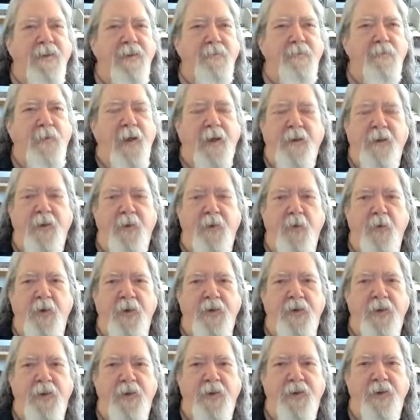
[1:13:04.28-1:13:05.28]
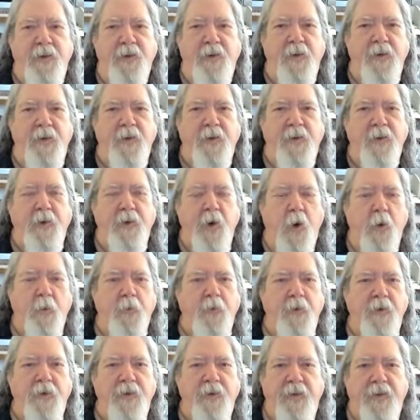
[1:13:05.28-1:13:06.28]
Better we just learn to
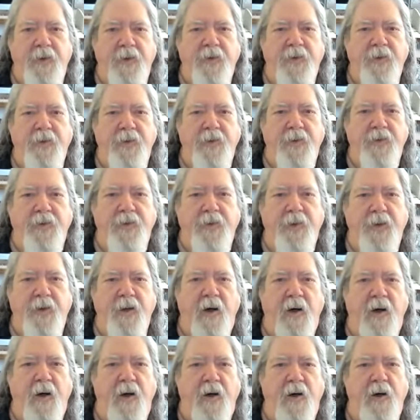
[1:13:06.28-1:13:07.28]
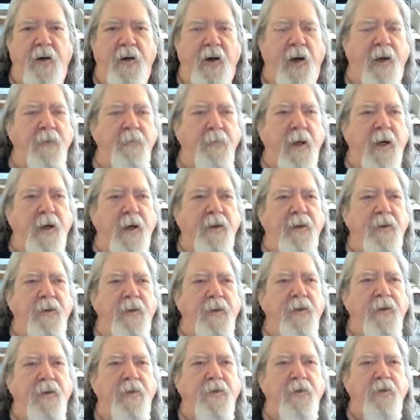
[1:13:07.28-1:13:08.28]
cope with things as they are. I'm not
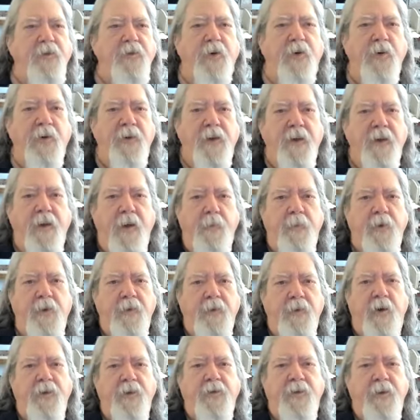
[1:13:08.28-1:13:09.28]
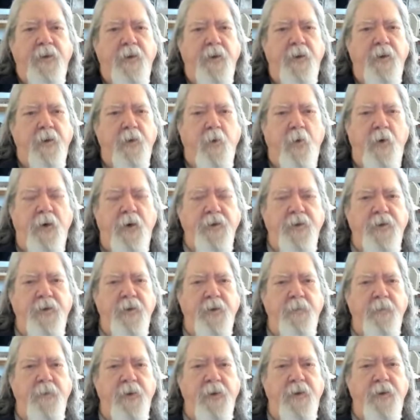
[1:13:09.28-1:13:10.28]
sure that I'm addressing your
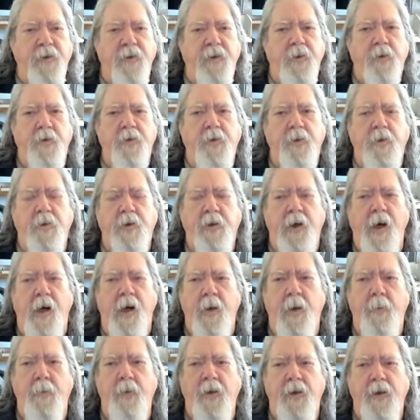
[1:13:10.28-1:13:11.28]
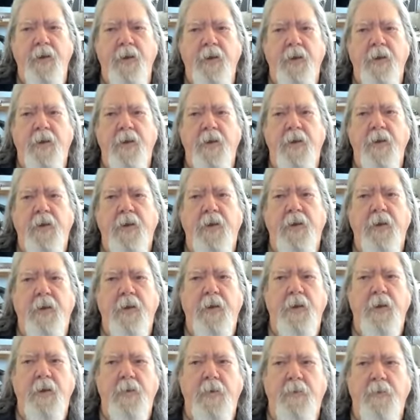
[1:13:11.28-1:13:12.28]
question, Mindy, or your comment,
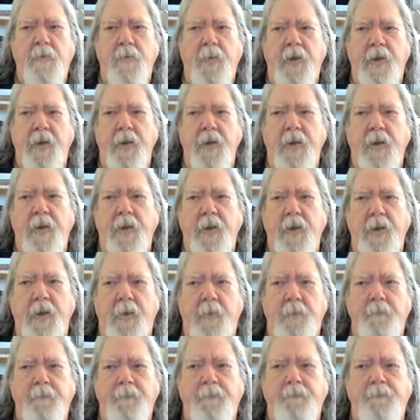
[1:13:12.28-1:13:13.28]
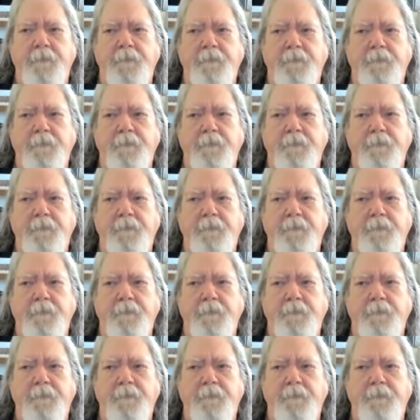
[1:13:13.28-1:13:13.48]
but um,